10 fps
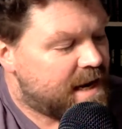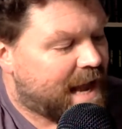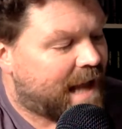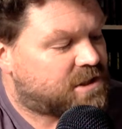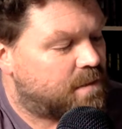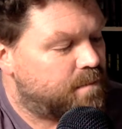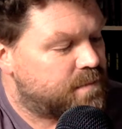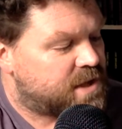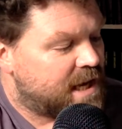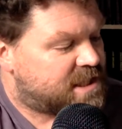
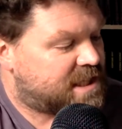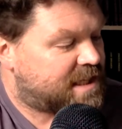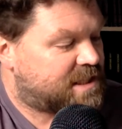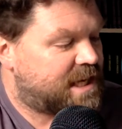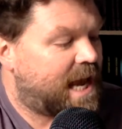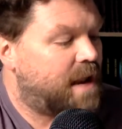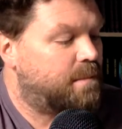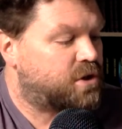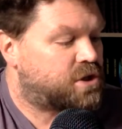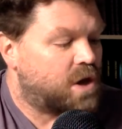atoms, 60
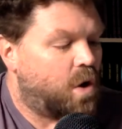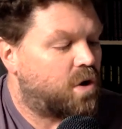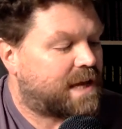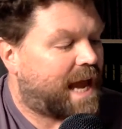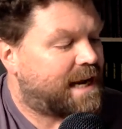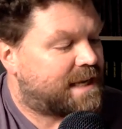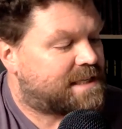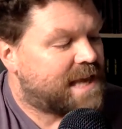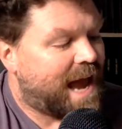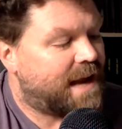elements,
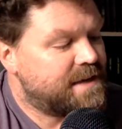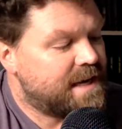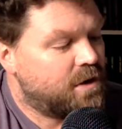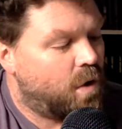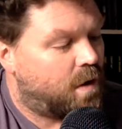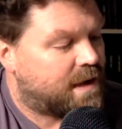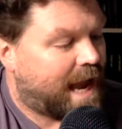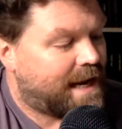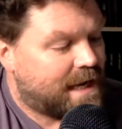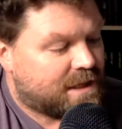organics and
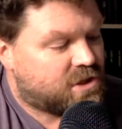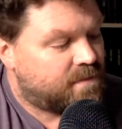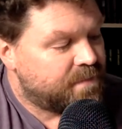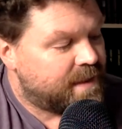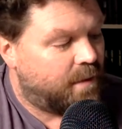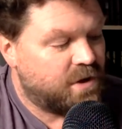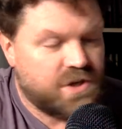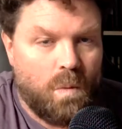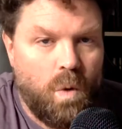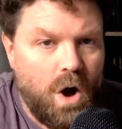inorganics. There is
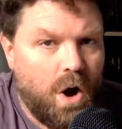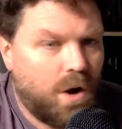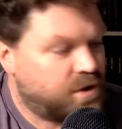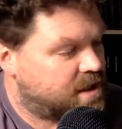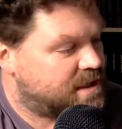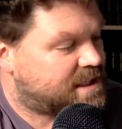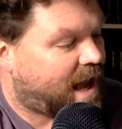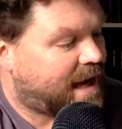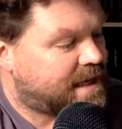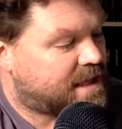a world
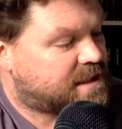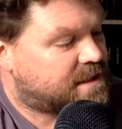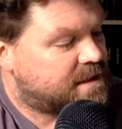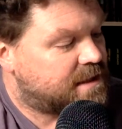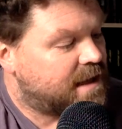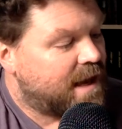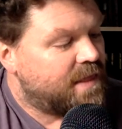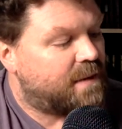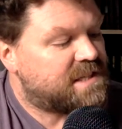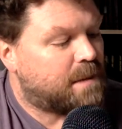inside us.
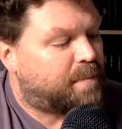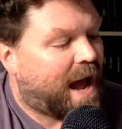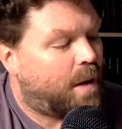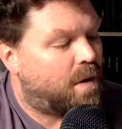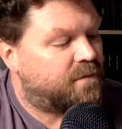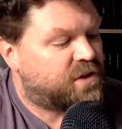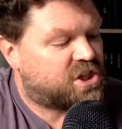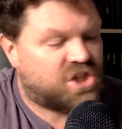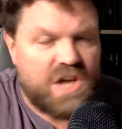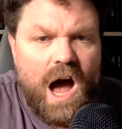There is the power of the
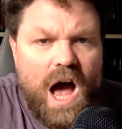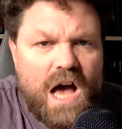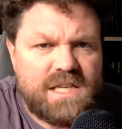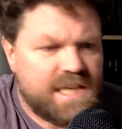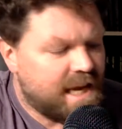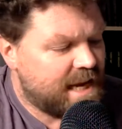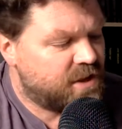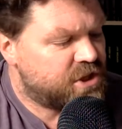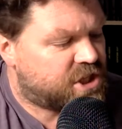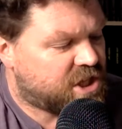stars
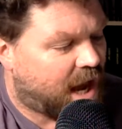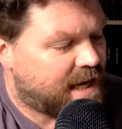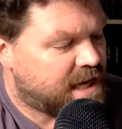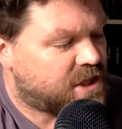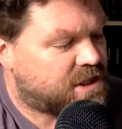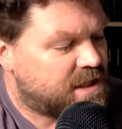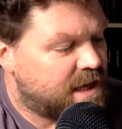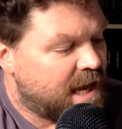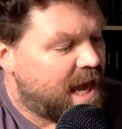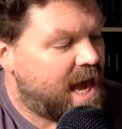inside us.
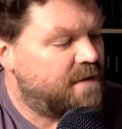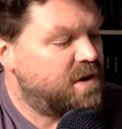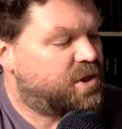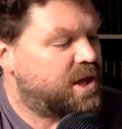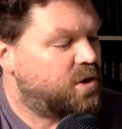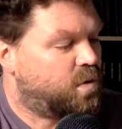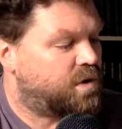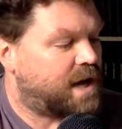Everything you could